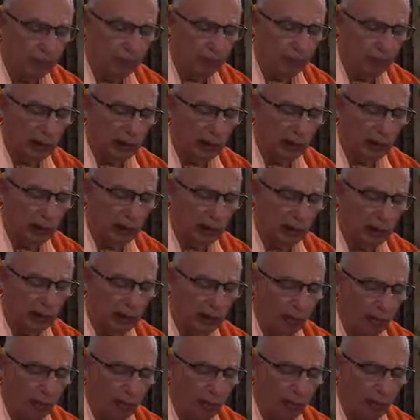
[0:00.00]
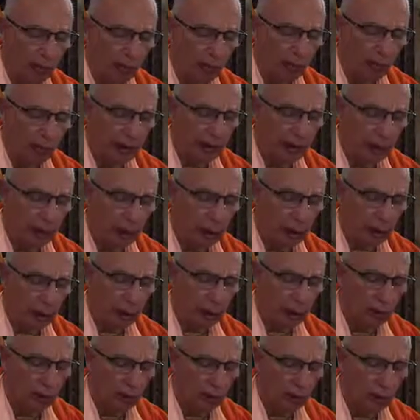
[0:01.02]
suddenly arrived at his
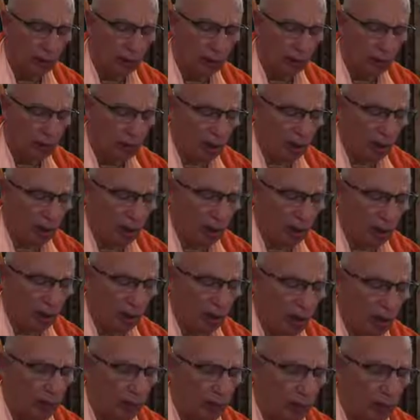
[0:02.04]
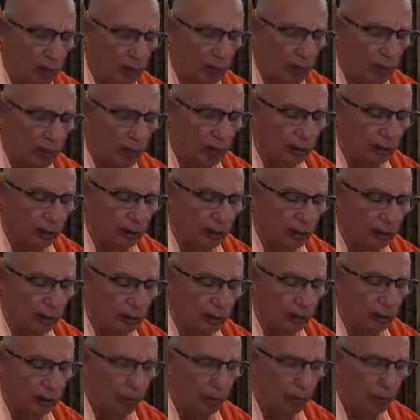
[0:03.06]
house, great crowds of
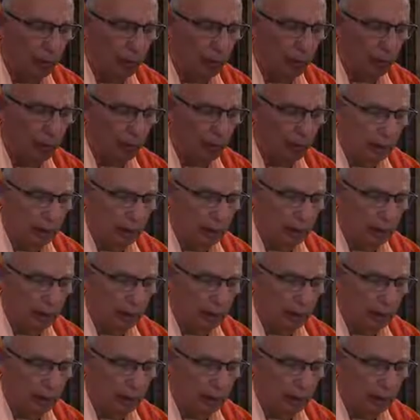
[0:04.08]
people gathered.